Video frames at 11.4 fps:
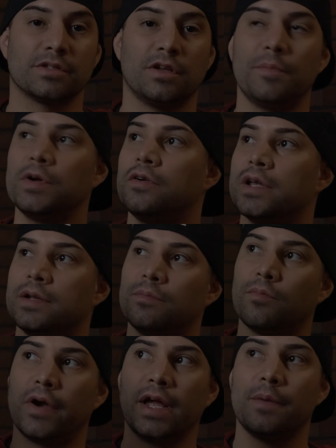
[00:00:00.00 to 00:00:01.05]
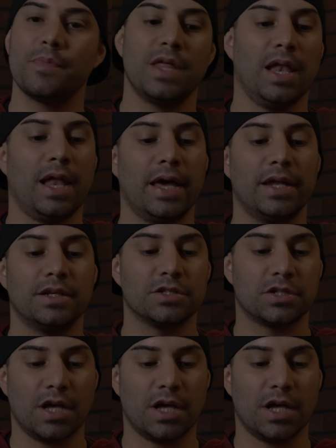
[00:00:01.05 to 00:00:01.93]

So let me go ahead and bring up the light just